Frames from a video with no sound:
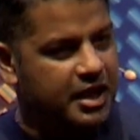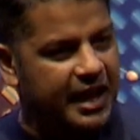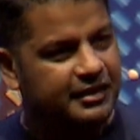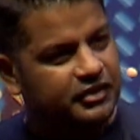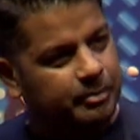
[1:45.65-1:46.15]

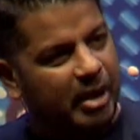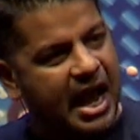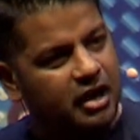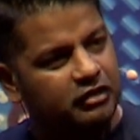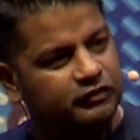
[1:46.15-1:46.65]
And there's a
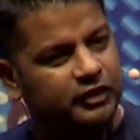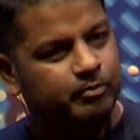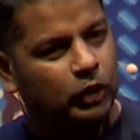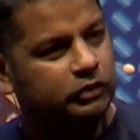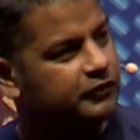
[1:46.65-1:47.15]
pattern for
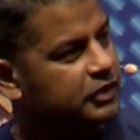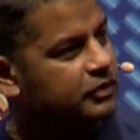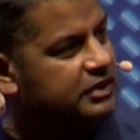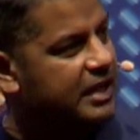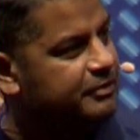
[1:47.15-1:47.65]
both of
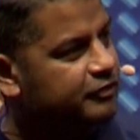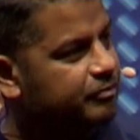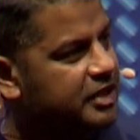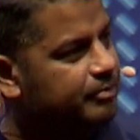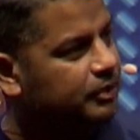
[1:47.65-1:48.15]
those types of
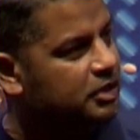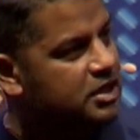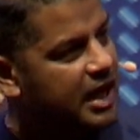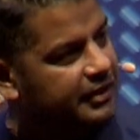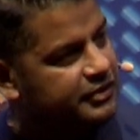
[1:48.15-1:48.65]
people,
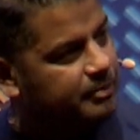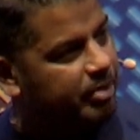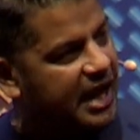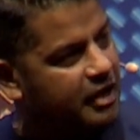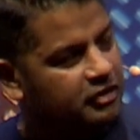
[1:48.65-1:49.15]
and there's a
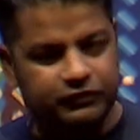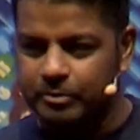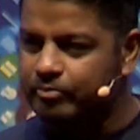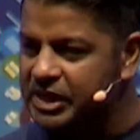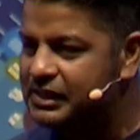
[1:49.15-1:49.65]
pattern for
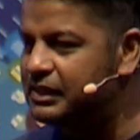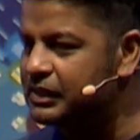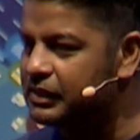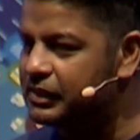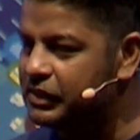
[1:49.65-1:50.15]

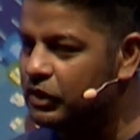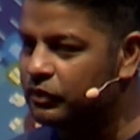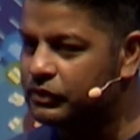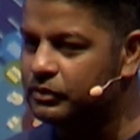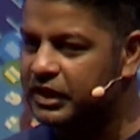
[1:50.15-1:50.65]
businesses in
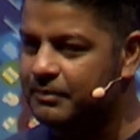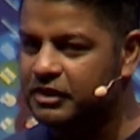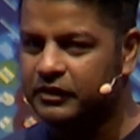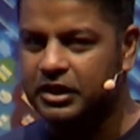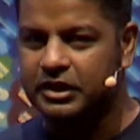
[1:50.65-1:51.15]
those two types
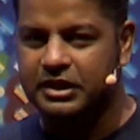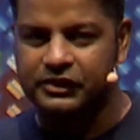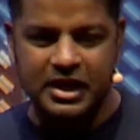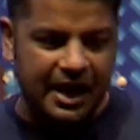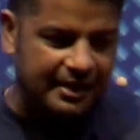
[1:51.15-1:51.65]
of areas,
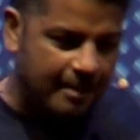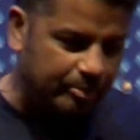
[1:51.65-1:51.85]
and that